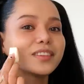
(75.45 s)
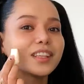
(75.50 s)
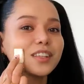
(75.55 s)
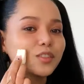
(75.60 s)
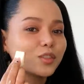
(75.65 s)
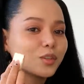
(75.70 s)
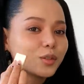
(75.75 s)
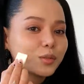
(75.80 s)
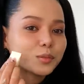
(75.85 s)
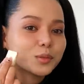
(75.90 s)

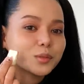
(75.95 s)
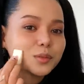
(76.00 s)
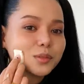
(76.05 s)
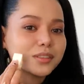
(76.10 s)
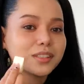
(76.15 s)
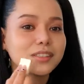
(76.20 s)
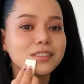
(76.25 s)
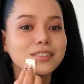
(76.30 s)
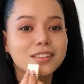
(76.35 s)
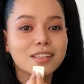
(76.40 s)
It's your
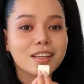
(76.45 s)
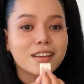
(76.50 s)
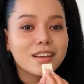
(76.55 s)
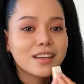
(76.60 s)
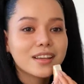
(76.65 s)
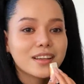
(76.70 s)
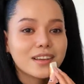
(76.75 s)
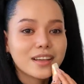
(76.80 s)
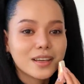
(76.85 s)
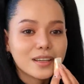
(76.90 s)
rules,
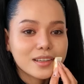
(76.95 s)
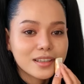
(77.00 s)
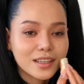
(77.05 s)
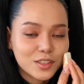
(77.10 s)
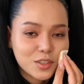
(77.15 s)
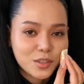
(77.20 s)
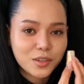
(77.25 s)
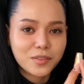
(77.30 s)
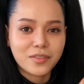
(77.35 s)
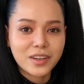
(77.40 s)

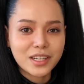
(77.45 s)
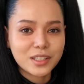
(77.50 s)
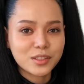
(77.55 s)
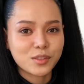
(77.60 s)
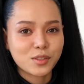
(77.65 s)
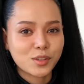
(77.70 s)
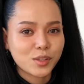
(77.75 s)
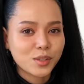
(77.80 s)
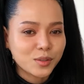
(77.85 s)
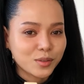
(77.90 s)
it's your face
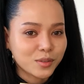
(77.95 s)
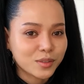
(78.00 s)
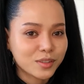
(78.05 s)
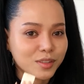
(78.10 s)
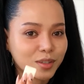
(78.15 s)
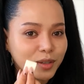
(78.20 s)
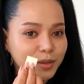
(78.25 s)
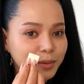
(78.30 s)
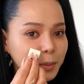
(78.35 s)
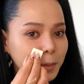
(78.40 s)
too,
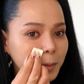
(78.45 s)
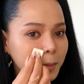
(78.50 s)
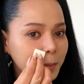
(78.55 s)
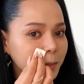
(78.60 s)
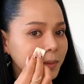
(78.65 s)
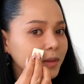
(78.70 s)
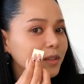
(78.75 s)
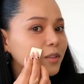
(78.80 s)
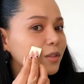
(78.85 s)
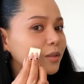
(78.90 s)
so
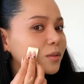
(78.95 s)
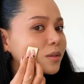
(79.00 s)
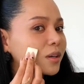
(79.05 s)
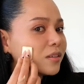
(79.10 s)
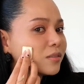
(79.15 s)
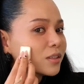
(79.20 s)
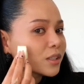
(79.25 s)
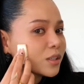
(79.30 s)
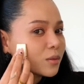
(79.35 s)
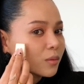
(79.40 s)
do
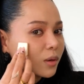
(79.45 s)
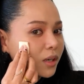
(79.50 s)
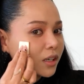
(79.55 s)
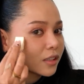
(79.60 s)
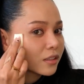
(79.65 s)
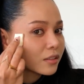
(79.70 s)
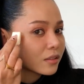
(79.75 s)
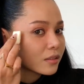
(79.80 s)
whatever you want.